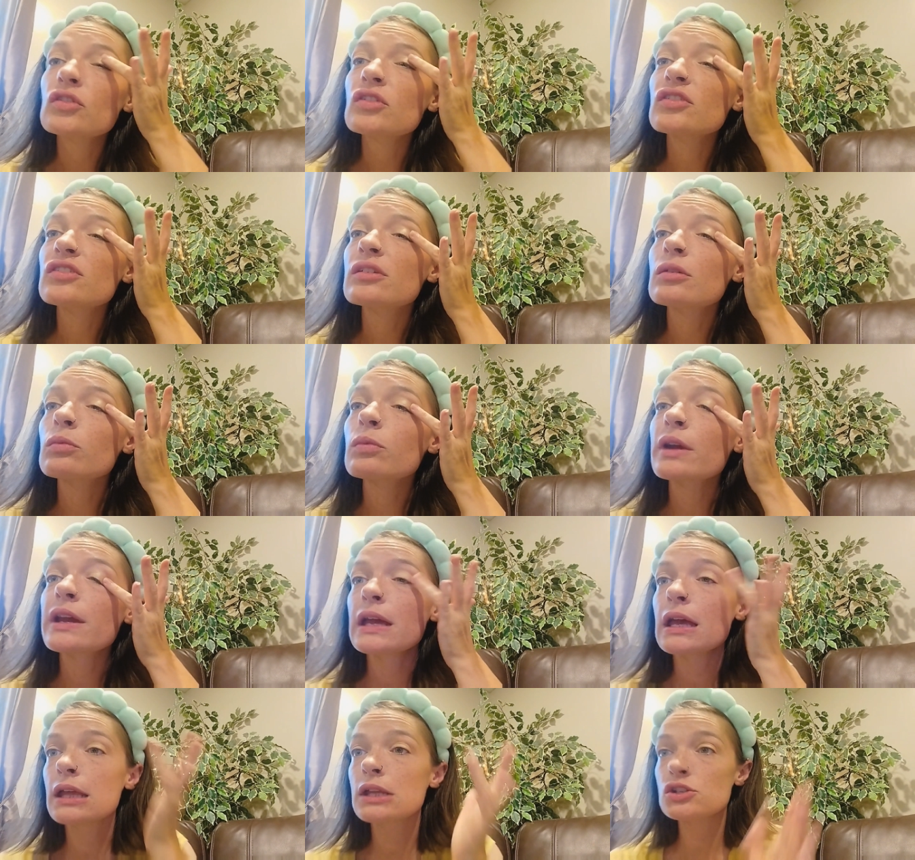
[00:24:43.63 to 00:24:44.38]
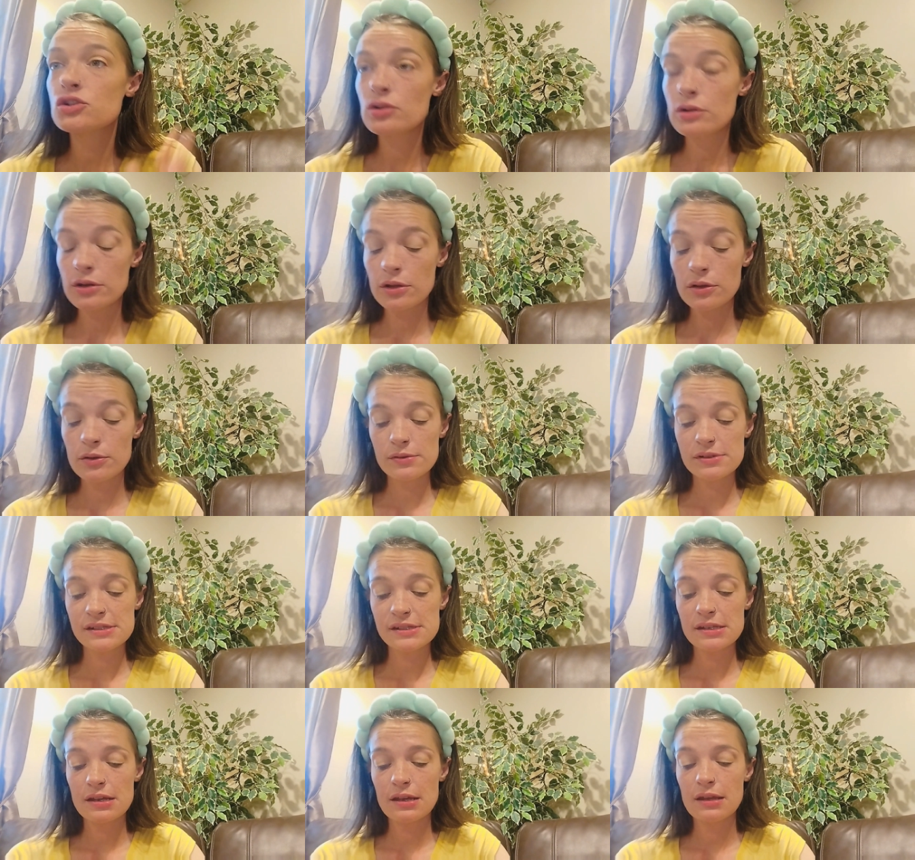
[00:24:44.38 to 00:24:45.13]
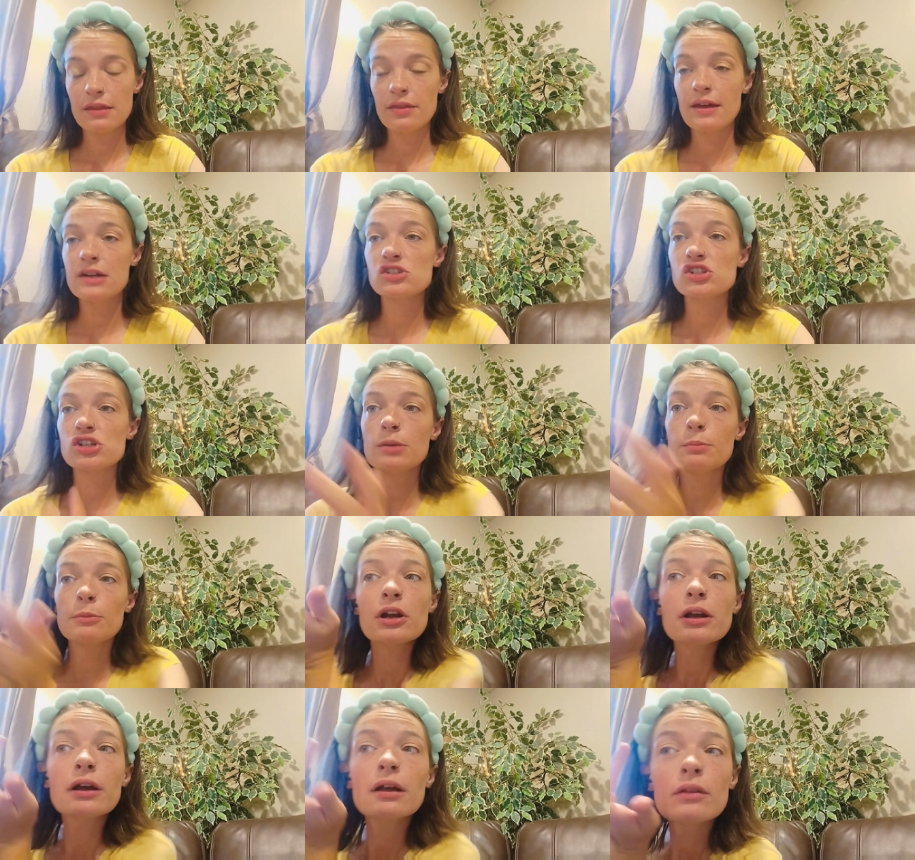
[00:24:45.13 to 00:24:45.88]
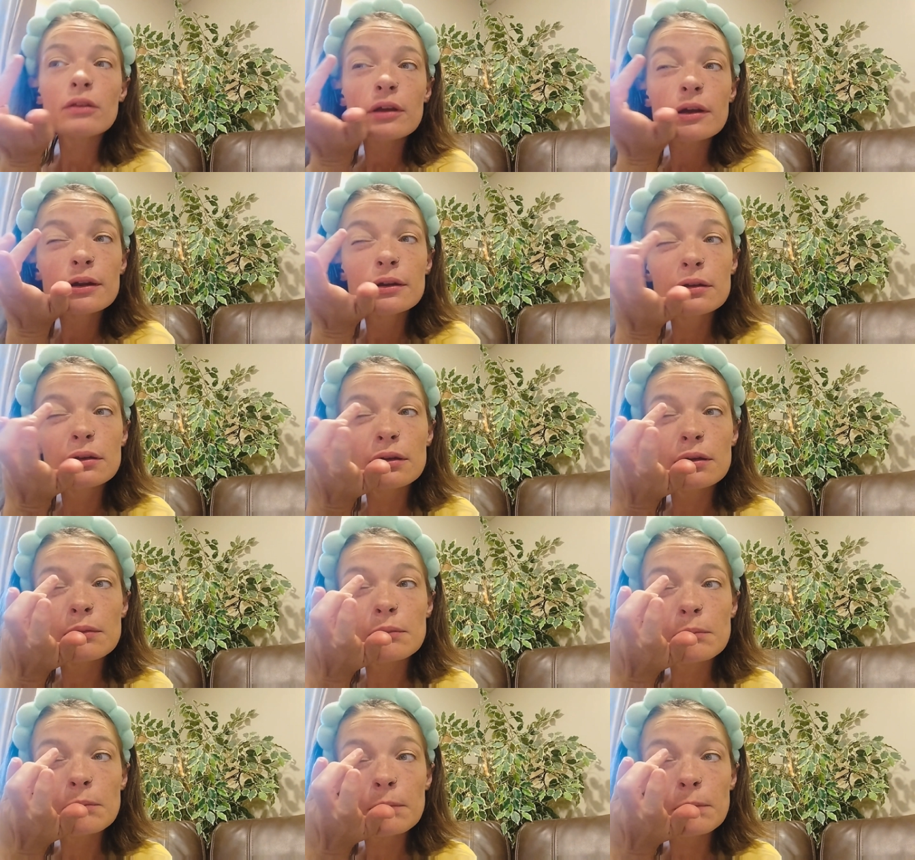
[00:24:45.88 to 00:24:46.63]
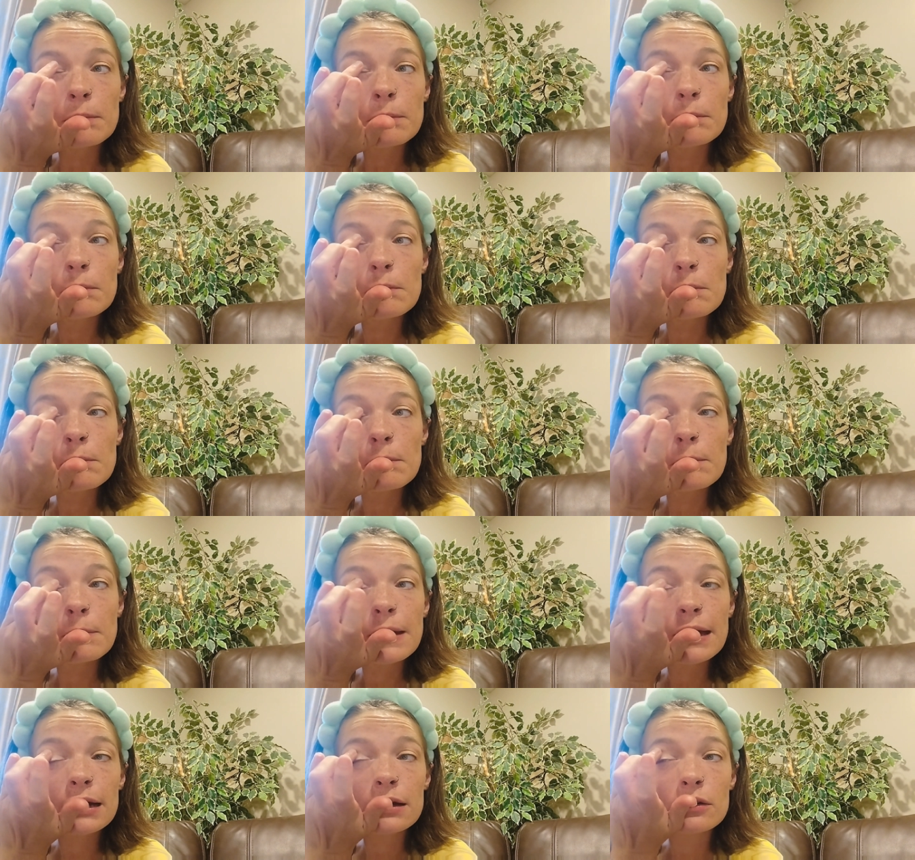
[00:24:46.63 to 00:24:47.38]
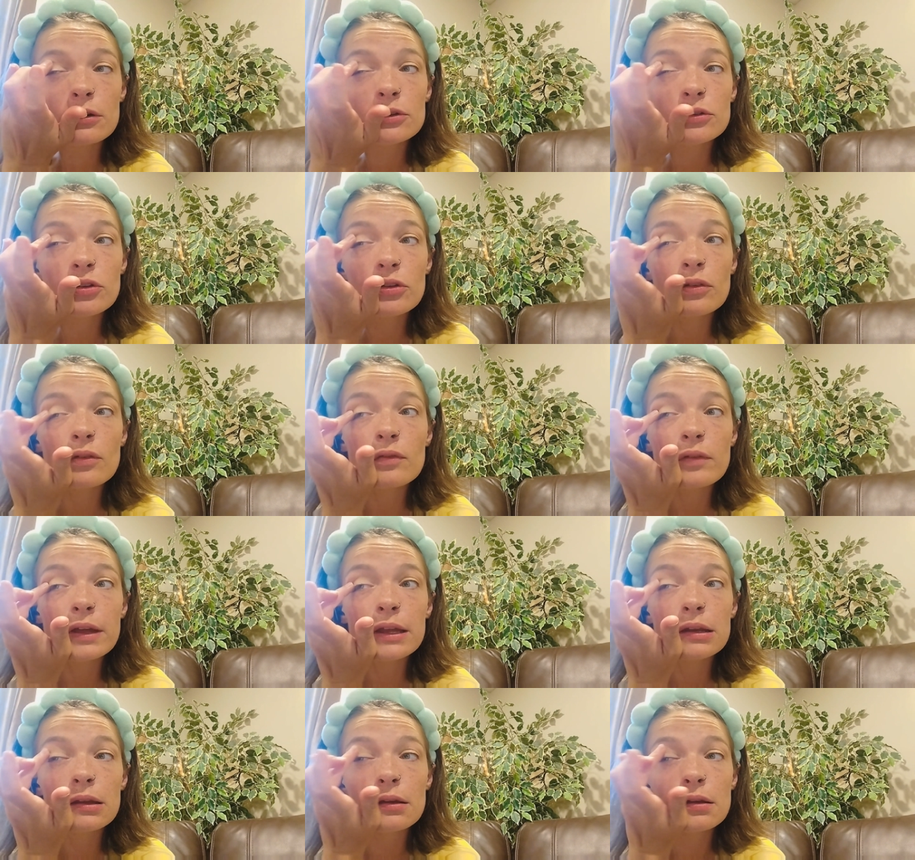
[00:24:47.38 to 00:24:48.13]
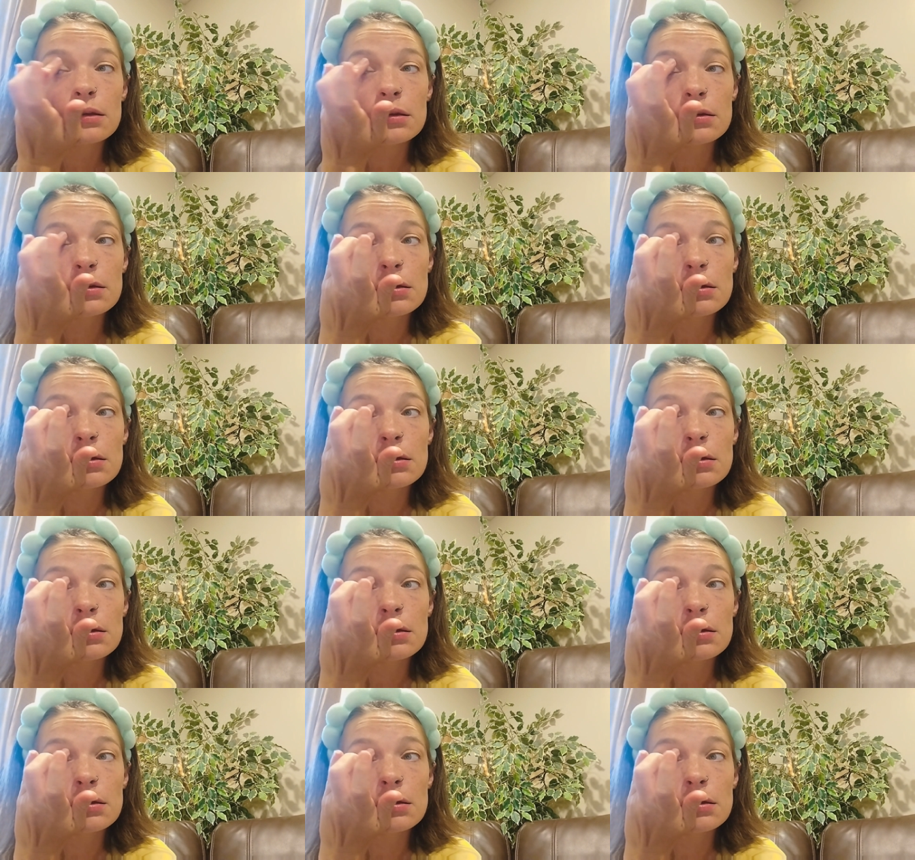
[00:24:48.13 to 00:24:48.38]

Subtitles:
just to reintroduce that shimmer color back onto the lid.